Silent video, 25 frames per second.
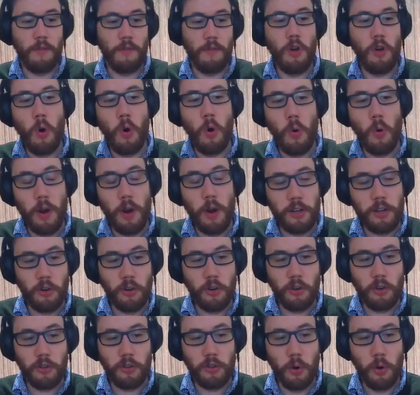no
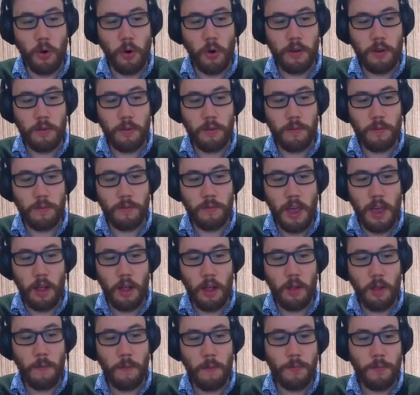external torque,
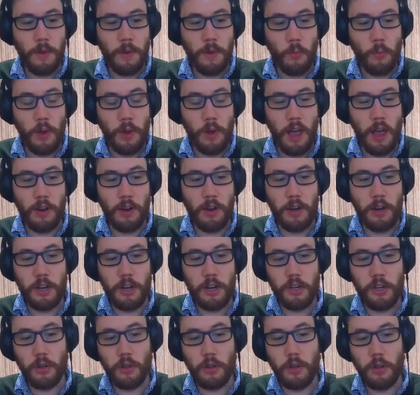L. We have an
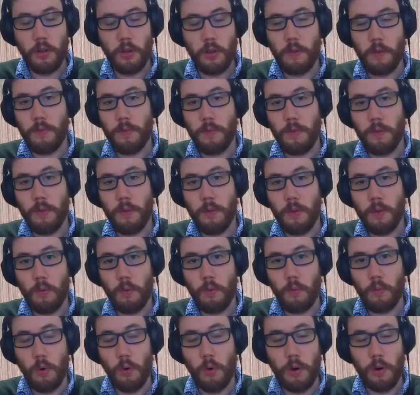initial
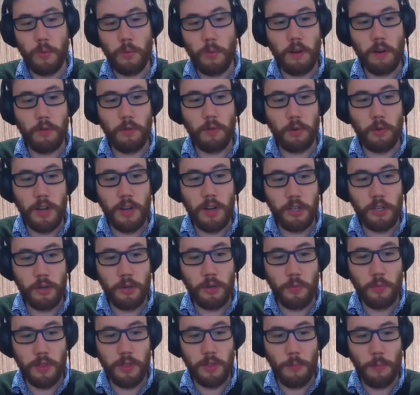rate of
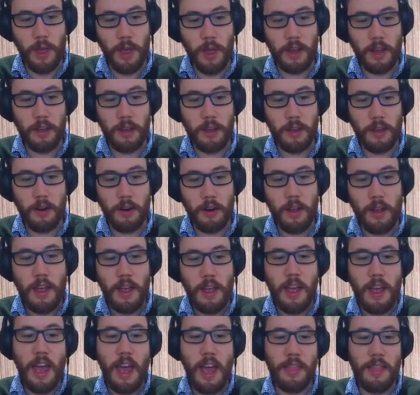rotation with the omega here,
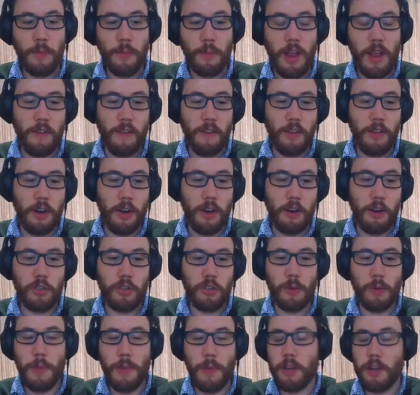and then we have an
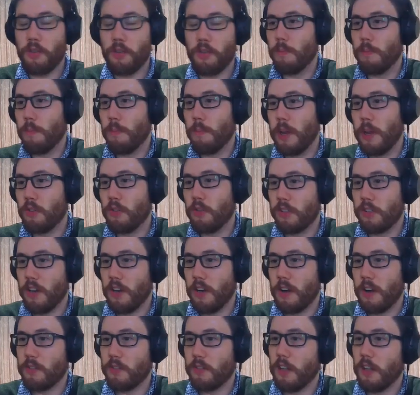inertia matrix
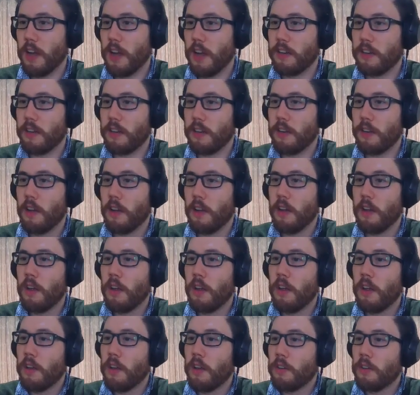that I've selected.
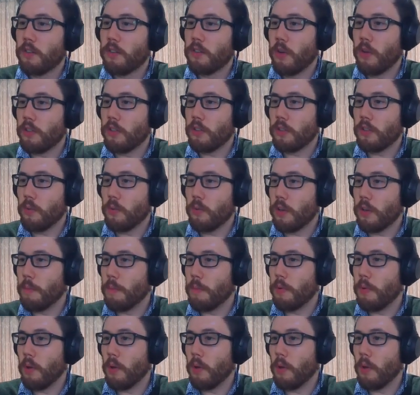So I'll just
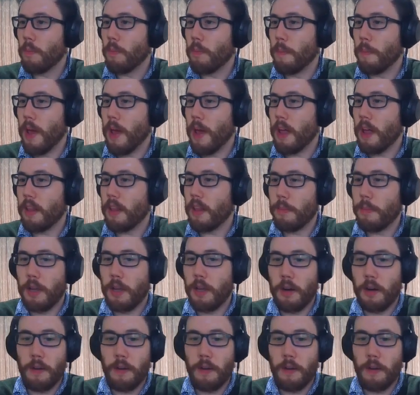quickly pull open MATLAB